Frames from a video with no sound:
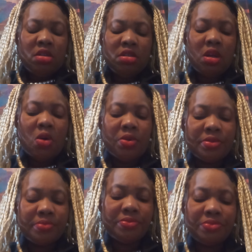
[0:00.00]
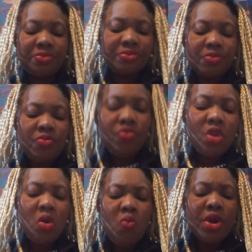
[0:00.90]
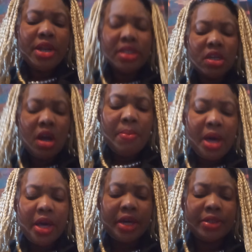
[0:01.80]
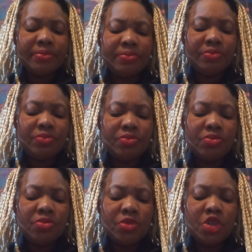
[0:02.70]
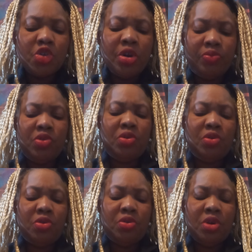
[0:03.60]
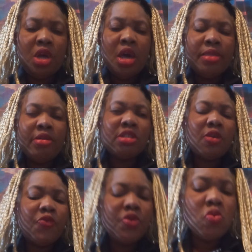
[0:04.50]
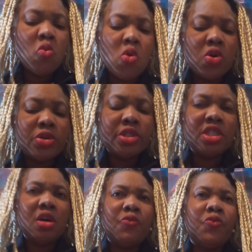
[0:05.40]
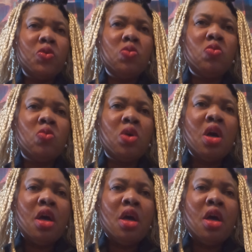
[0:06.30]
So when they talk about crypto, there's a few words, a few